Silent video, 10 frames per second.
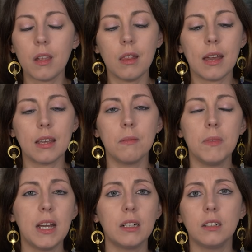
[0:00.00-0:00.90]
like
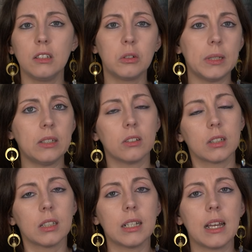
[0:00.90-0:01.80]
young 20s or
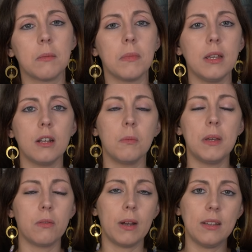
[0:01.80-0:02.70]
something, and
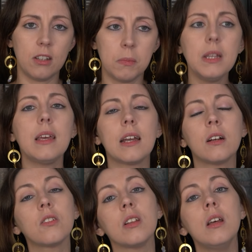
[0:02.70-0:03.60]
being raised to be the
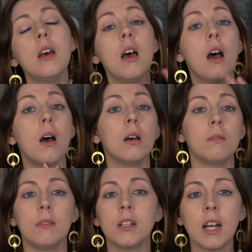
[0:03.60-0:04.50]
heirs, and
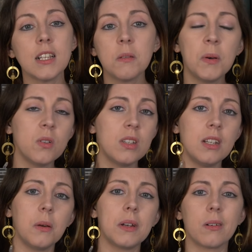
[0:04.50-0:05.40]
they're not supposed to
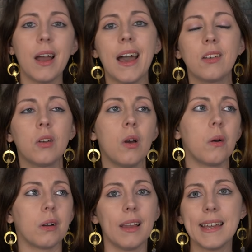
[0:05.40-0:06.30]
interact
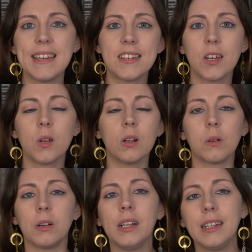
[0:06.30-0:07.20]
or like each other
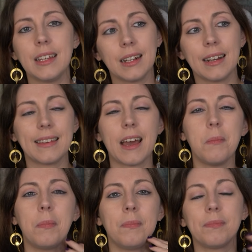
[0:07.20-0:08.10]
or anything like
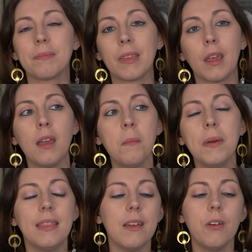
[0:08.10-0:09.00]
that.
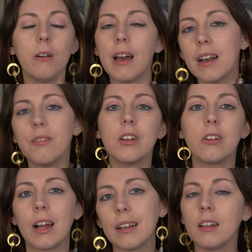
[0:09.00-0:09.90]
But they've all kind of
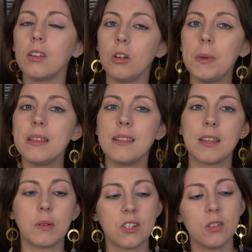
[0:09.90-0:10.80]
interacted a little bit since they
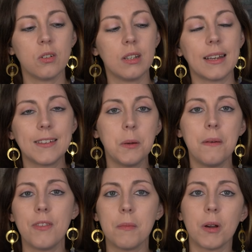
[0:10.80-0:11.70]
were children. Like 2
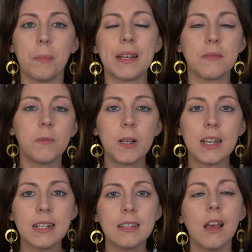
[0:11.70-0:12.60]
of them are best
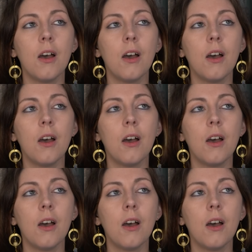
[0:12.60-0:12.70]
friends.